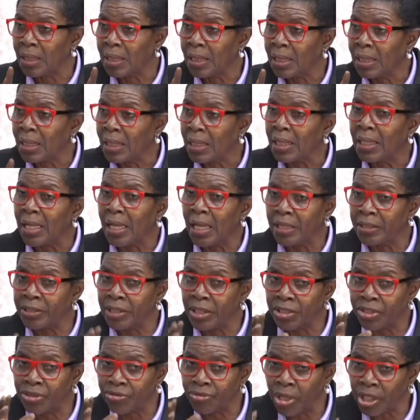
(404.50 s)
There's a
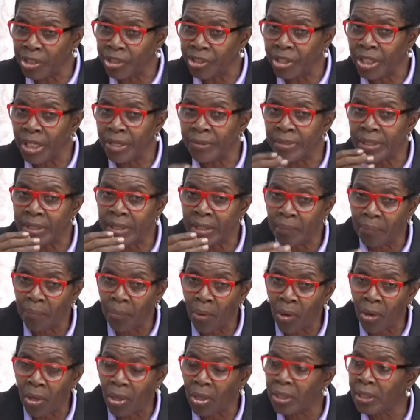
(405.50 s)
structure, there is the
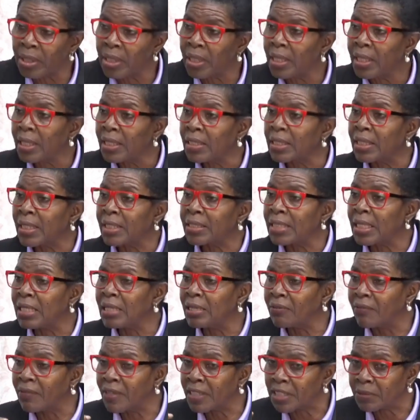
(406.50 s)
board, there's an
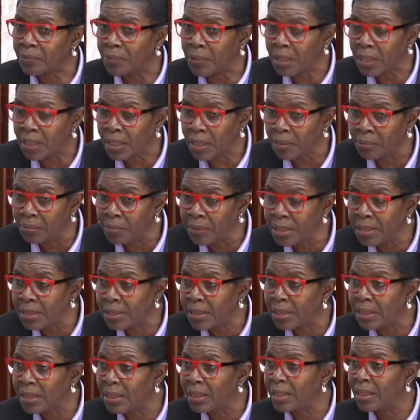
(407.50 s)
investment
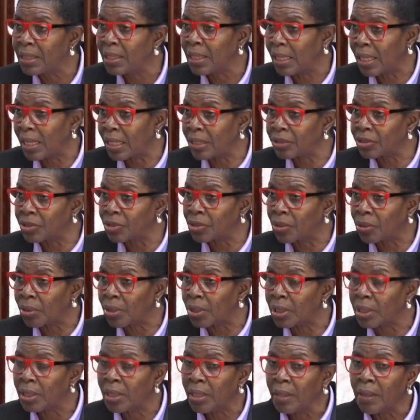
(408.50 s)
committee, and so on.
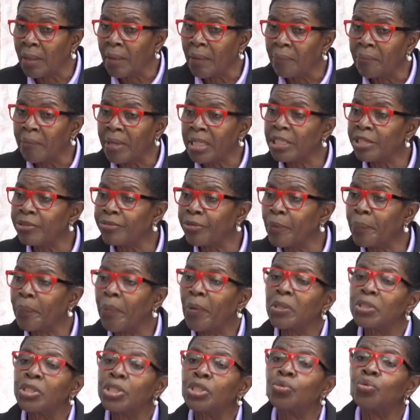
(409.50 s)
But it
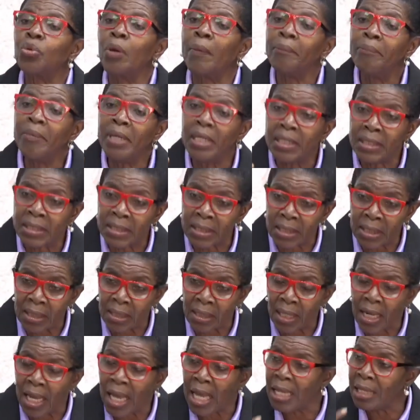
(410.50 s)
reports to a minister.
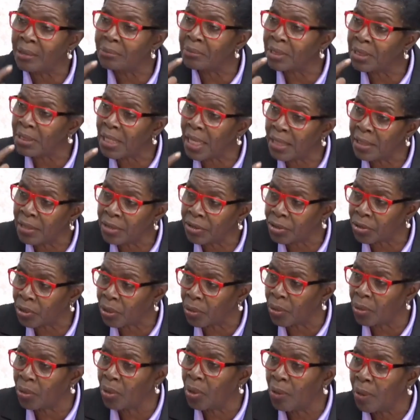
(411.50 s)
I am saying
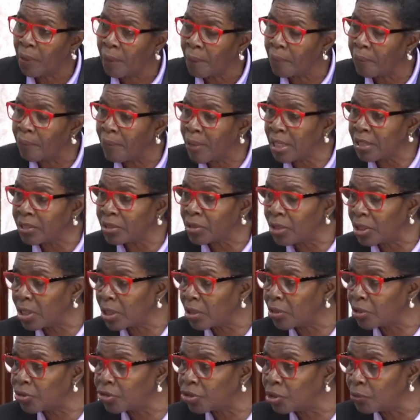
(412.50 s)
so based on the
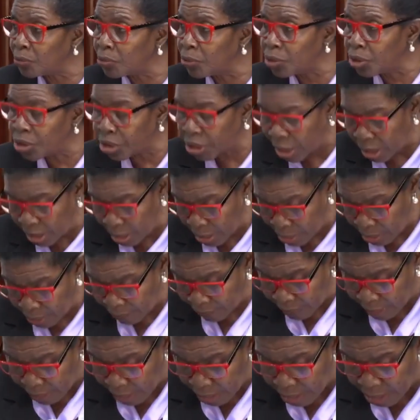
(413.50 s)
contribution of
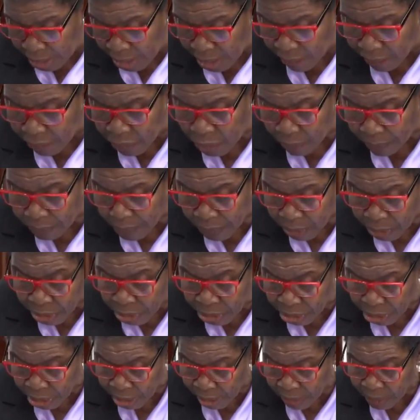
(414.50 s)
the leader of the
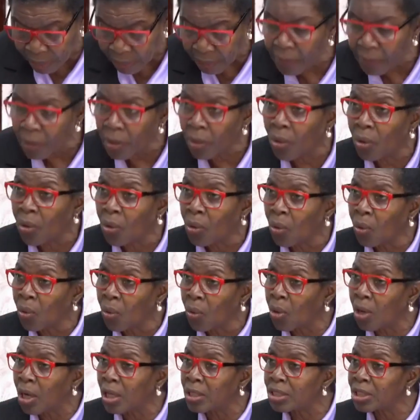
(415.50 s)
opposition, who
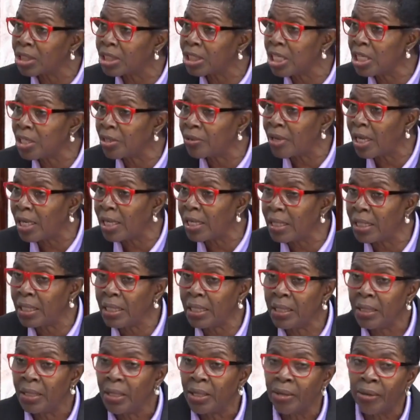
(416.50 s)

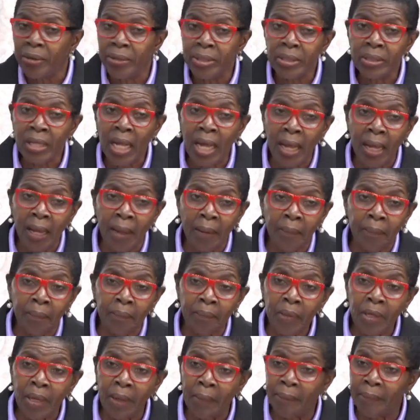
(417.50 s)
continually
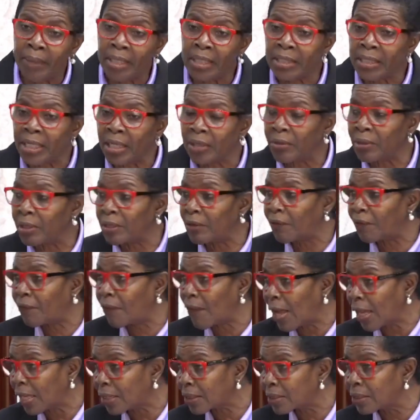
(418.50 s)
commented on the
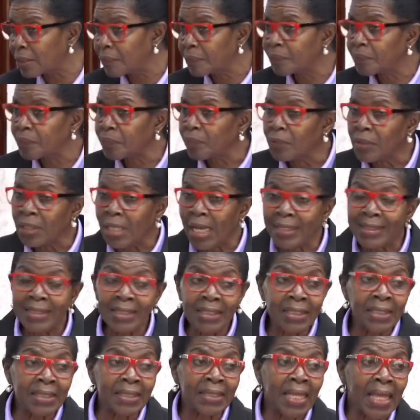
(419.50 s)
fact that it
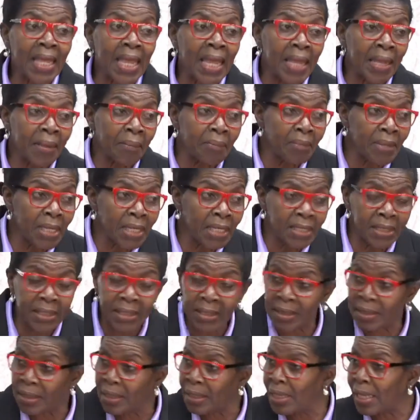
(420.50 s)
is a
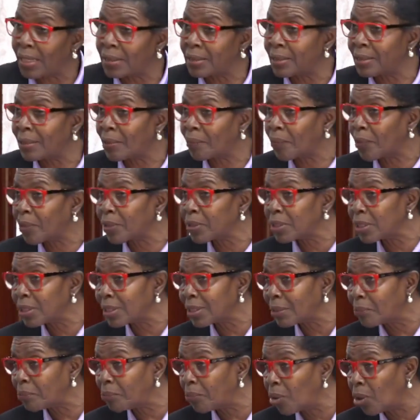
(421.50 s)
minister that is appointing the
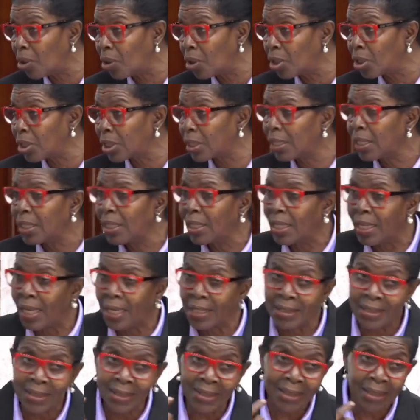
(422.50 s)
board, and
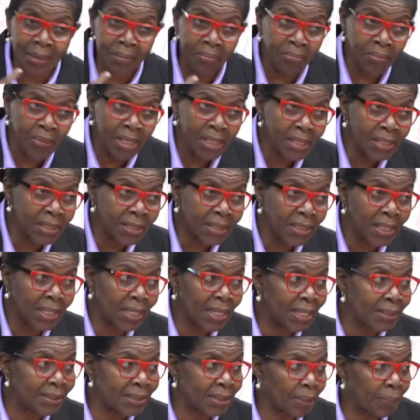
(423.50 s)
it is a minister
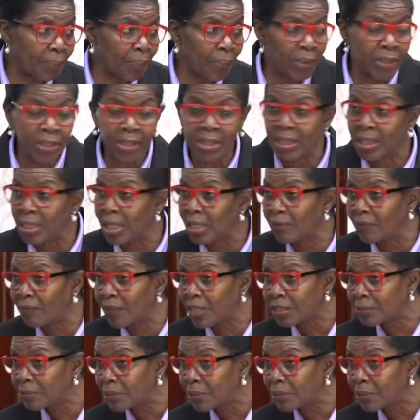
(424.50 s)
that's appointing the investment